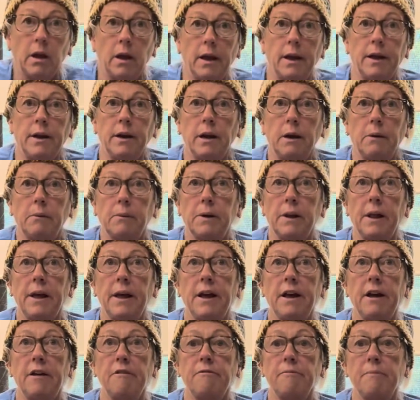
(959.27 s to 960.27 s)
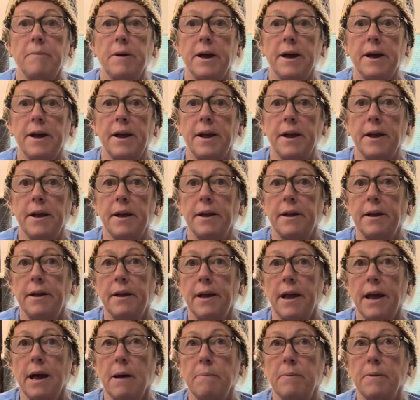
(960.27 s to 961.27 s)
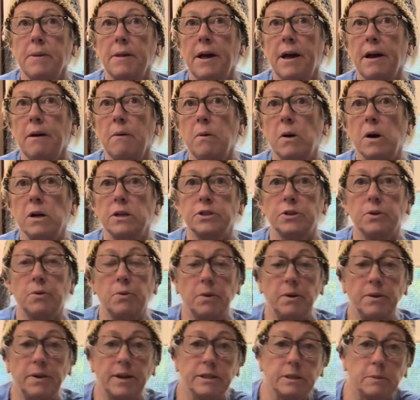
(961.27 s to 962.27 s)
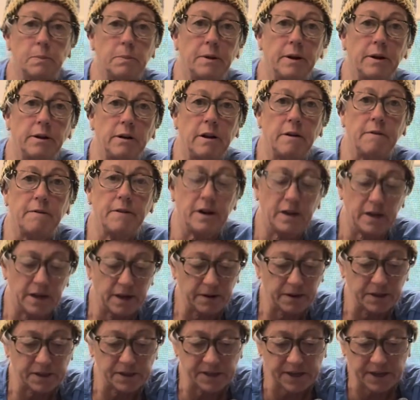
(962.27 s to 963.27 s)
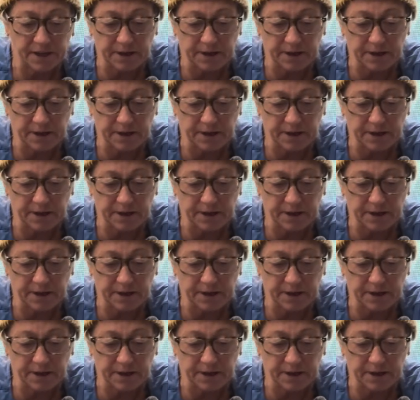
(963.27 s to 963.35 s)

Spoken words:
And I will have my Apple iWatch cord that's plugged in right now because I